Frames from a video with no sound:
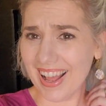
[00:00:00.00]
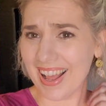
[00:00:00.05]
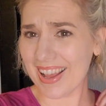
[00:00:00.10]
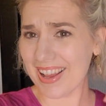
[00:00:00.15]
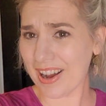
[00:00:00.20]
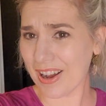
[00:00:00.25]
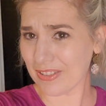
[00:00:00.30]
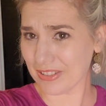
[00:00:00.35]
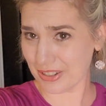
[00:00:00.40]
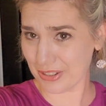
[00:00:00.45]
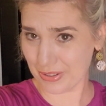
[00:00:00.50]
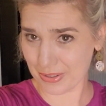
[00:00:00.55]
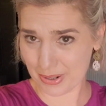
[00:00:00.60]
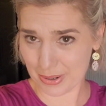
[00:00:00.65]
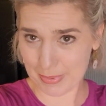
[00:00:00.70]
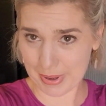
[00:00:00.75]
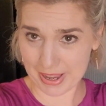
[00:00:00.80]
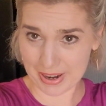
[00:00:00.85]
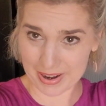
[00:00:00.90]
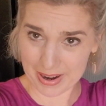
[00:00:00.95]
I often
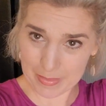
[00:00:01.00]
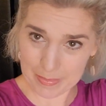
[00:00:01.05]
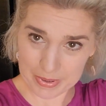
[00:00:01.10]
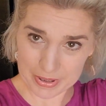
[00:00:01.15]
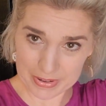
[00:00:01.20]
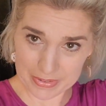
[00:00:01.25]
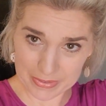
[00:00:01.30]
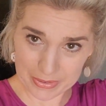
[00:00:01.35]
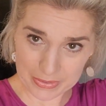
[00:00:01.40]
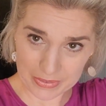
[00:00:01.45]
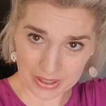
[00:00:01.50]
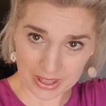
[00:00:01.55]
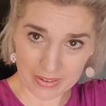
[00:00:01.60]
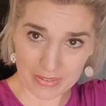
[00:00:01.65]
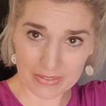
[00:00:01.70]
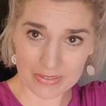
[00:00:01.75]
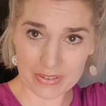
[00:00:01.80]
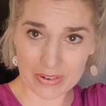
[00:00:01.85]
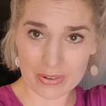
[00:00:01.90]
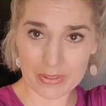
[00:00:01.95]
throw my hair up in a foofy
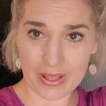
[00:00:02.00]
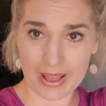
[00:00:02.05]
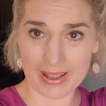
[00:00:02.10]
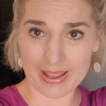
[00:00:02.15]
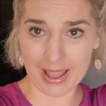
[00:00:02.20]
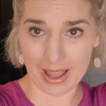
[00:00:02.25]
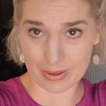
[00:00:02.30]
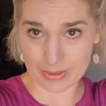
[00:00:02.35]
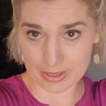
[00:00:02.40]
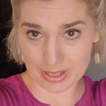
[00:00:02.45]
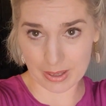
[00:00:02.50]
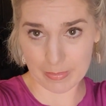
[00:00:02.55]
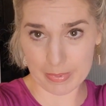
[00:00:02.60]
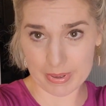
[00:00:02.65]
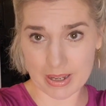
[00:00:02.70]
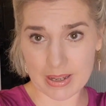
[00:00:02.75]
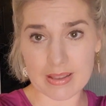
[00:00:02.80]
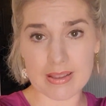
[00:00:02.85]
for like housekeeping,